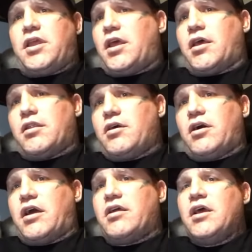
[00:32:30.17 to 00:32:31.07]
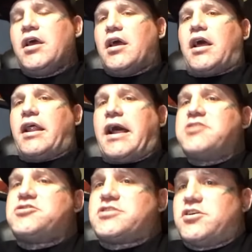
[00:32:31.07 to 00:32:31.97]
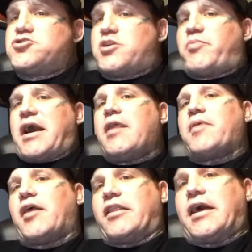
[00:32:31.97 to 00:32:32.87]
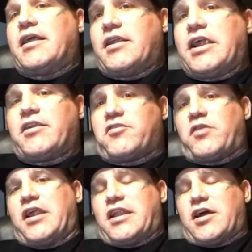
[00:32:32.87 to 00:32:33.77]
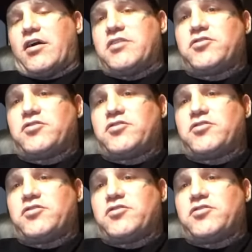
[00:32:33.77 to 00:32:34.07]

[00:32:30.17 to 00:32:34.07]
yeah. No, I still trip out about that right now.